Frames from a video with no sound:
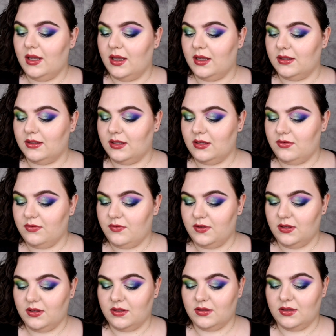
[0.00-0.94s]
And I
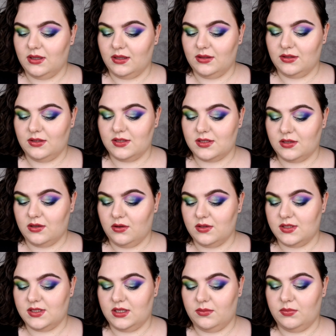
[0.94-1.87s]
think that this
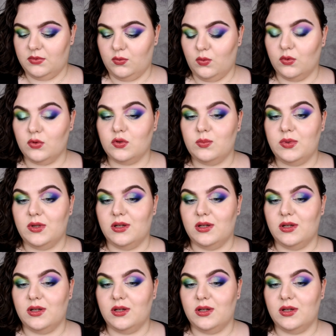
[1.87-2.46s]
concept won't